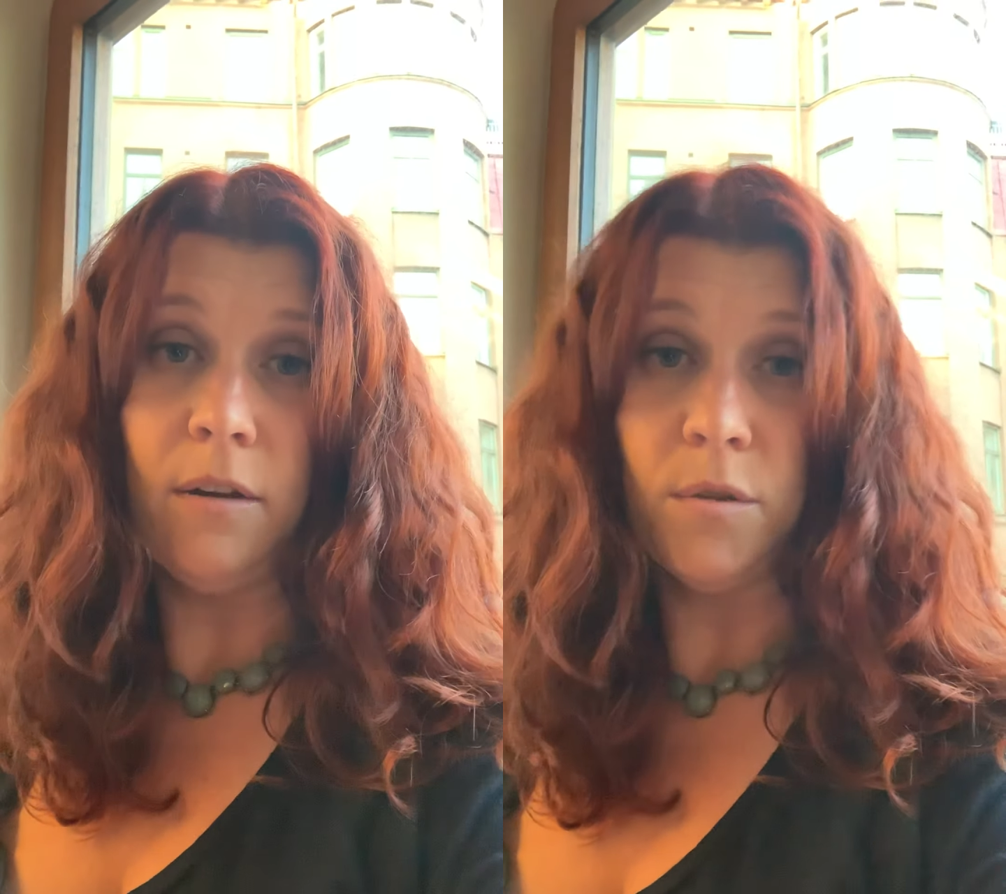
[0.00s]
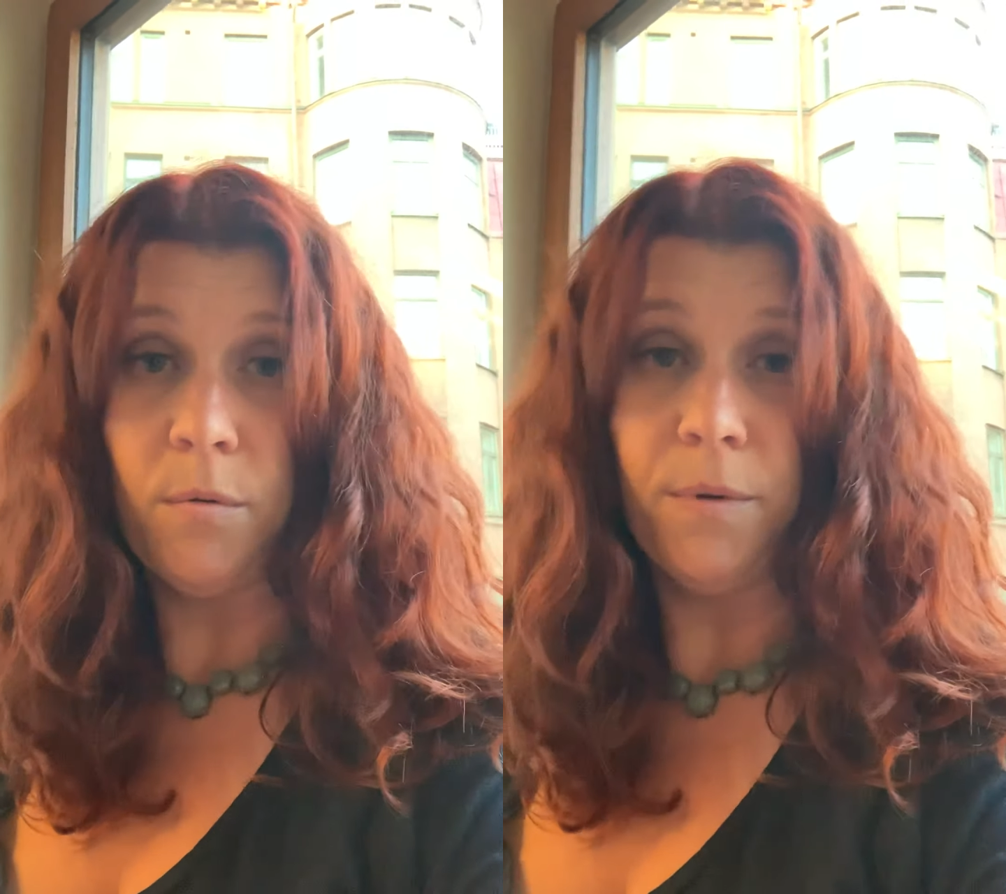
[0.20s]

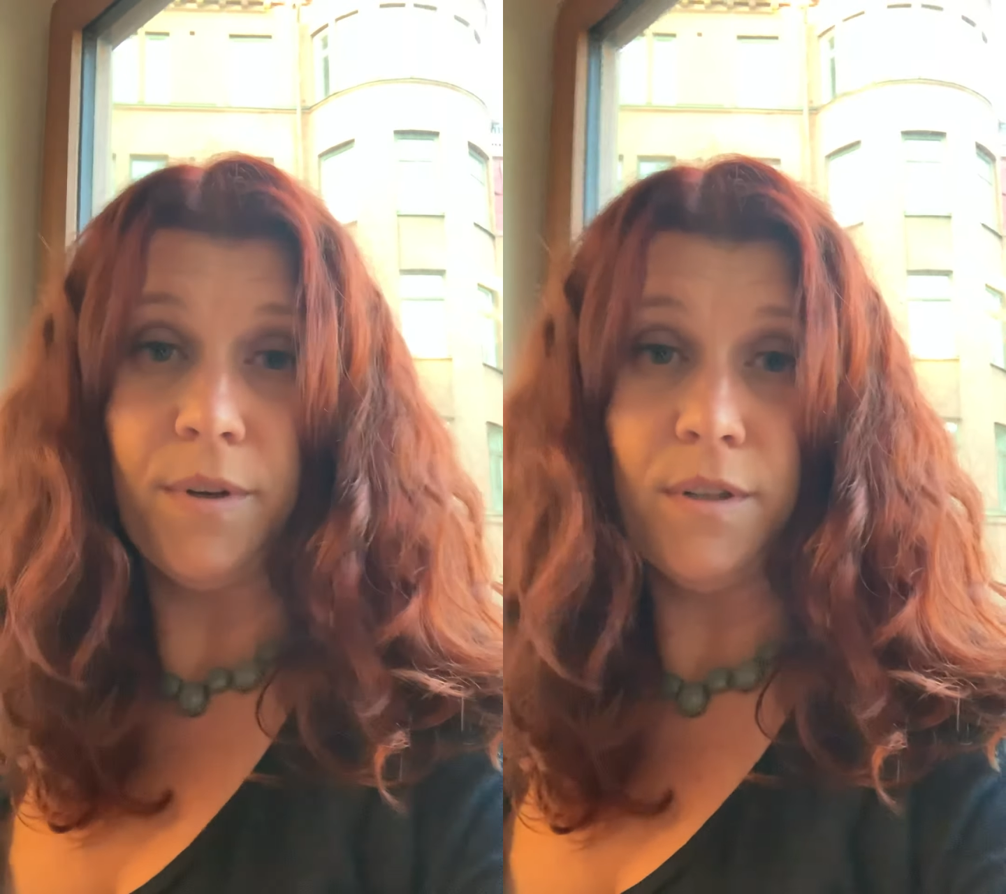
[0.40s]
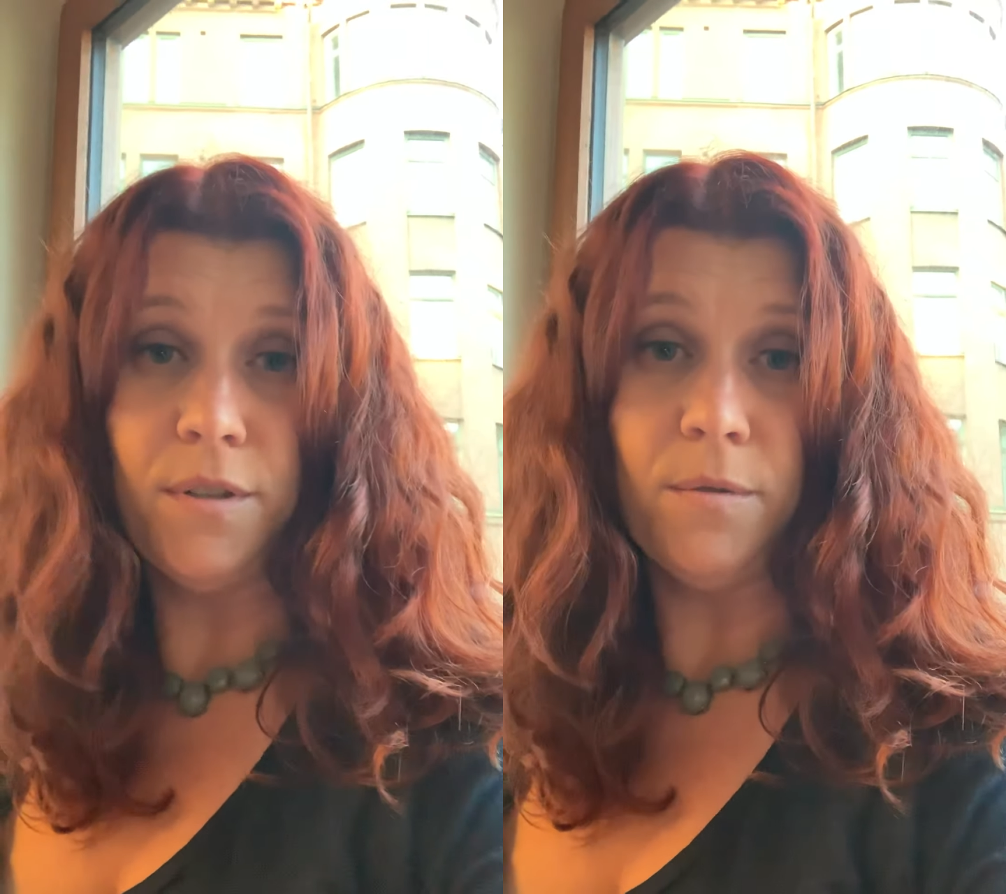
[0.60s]
here's what we're
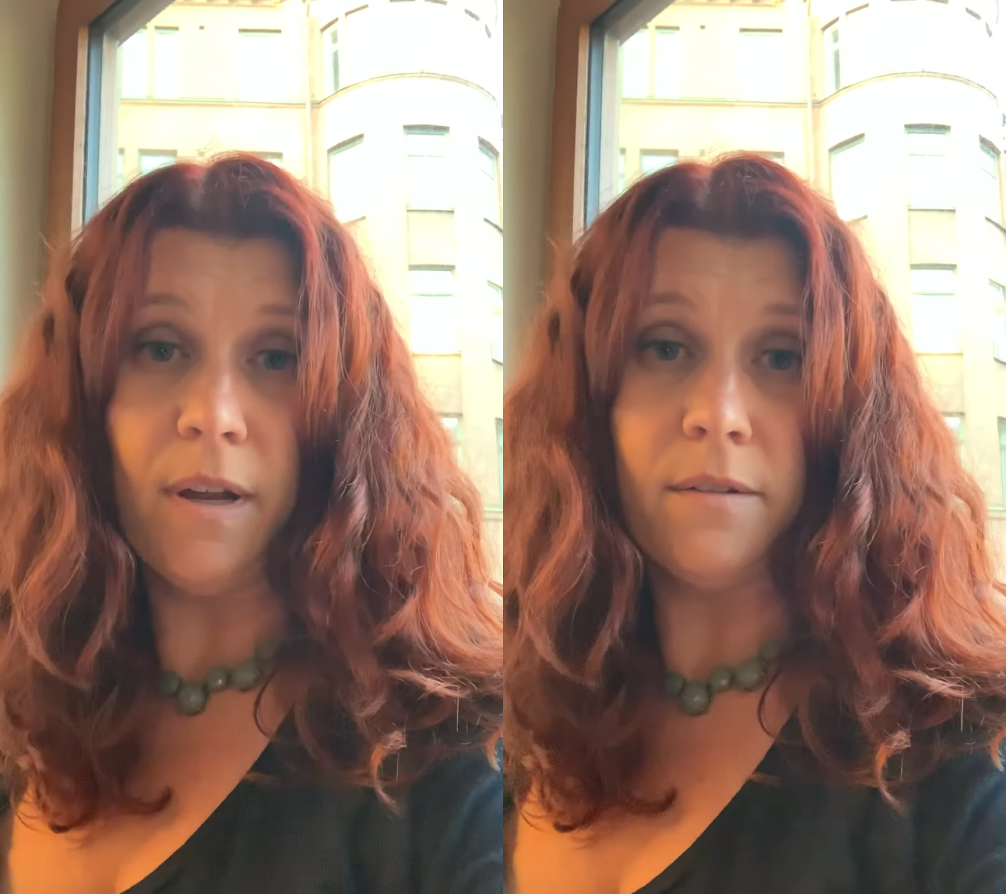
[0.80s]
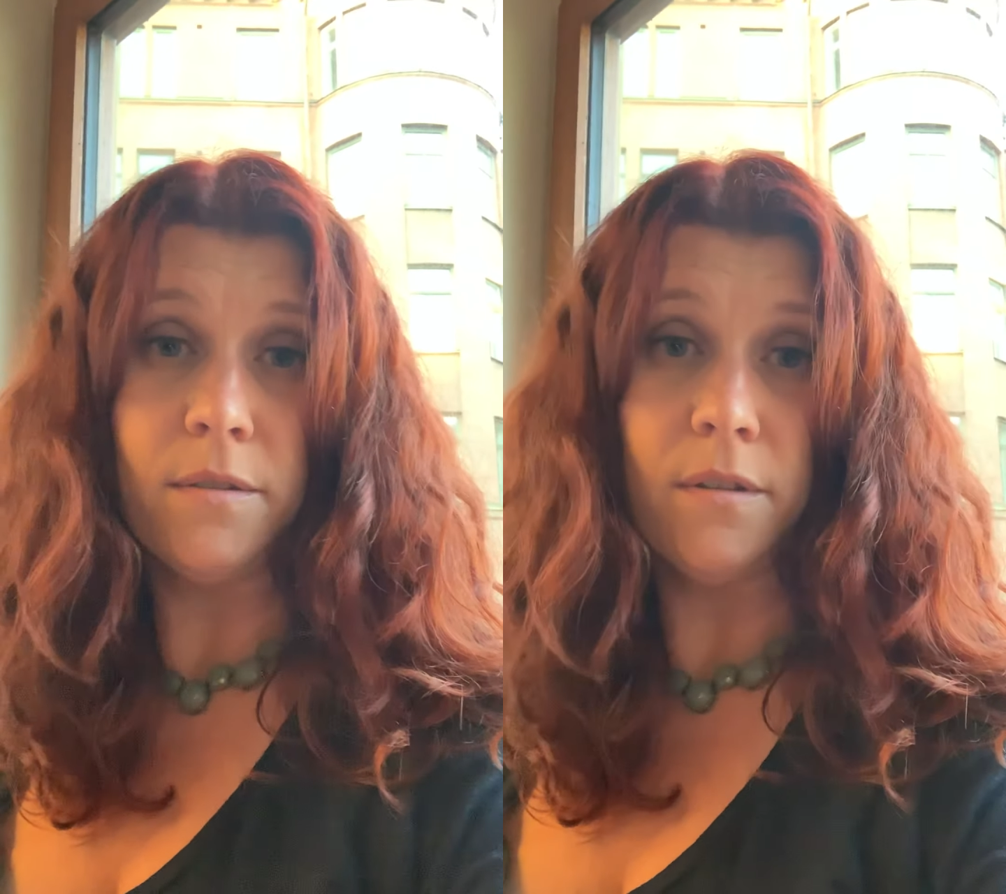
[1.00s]
going to do
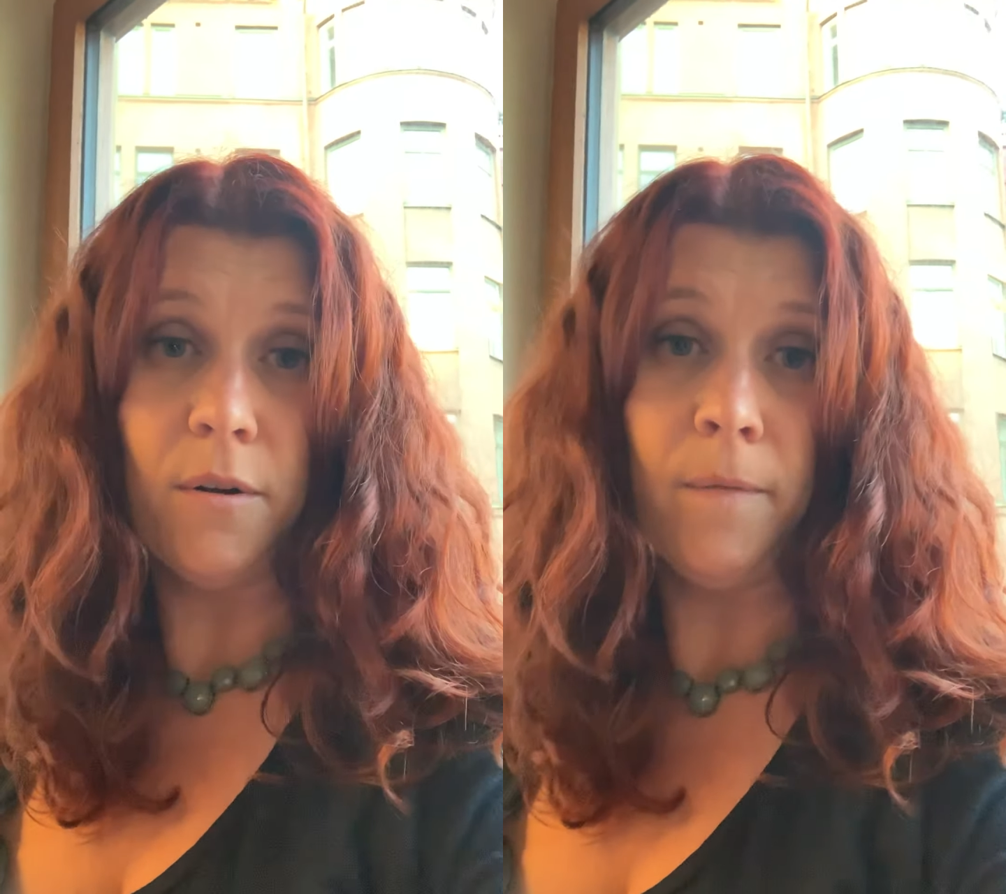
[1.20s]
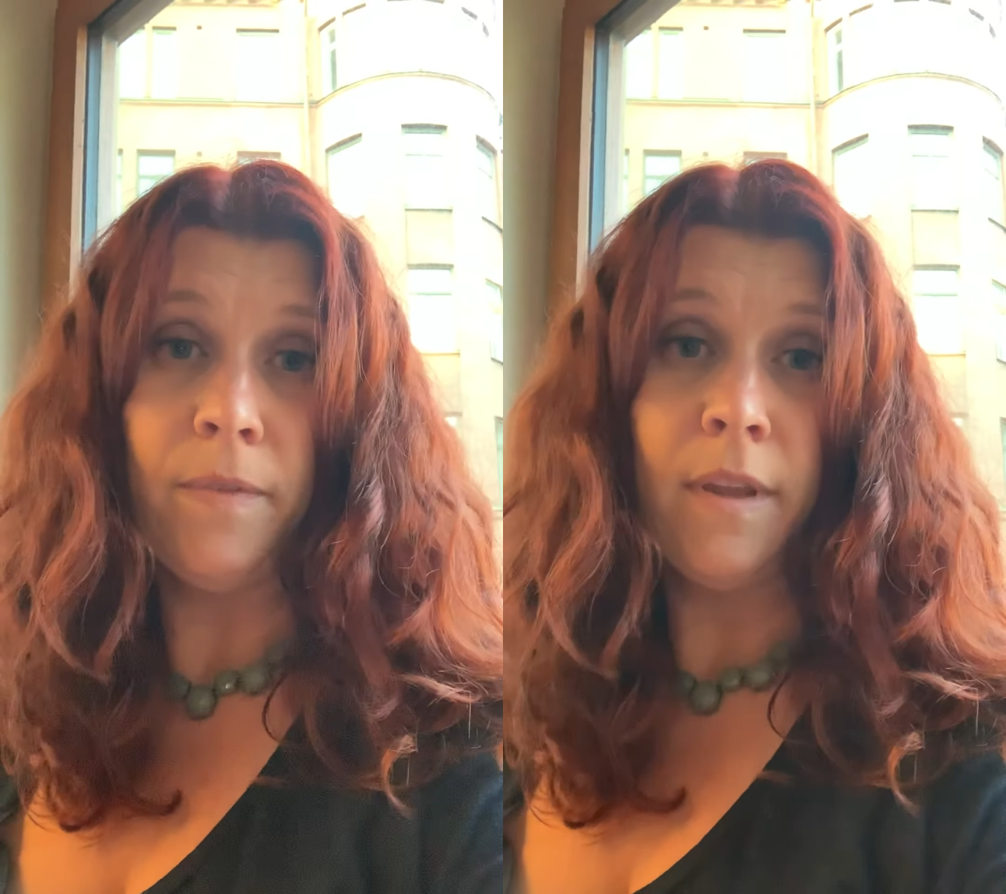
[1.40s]
now.
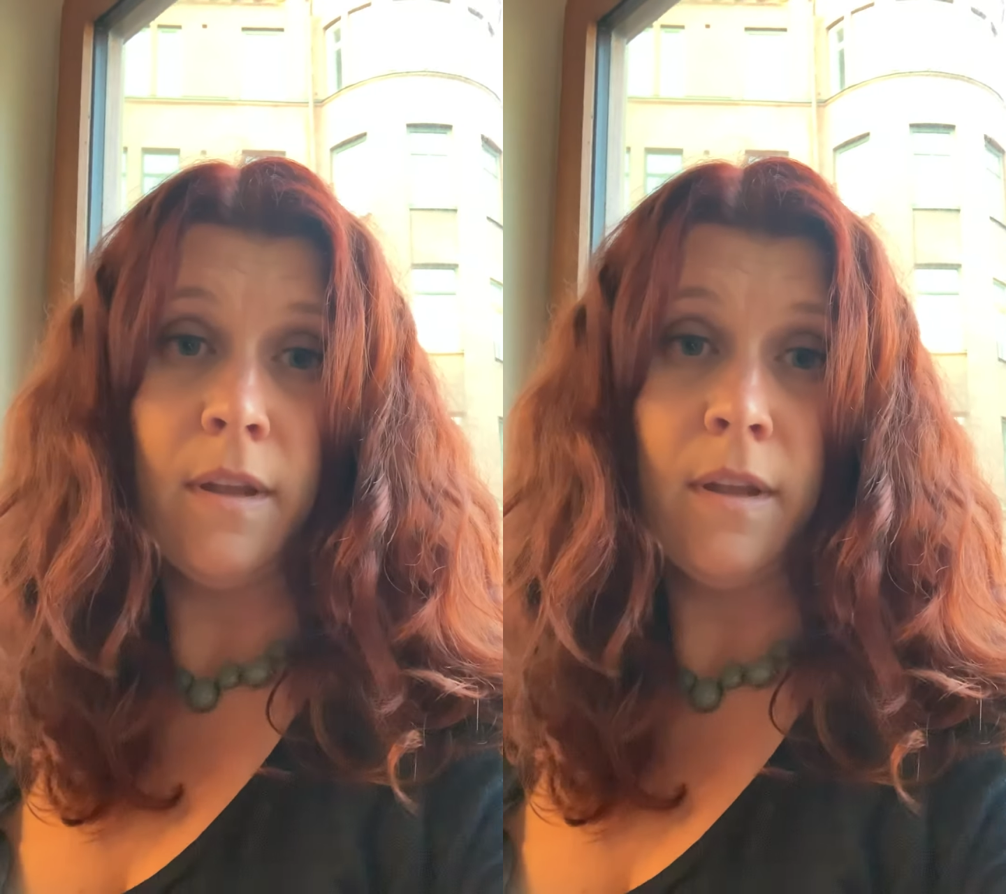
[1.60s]
So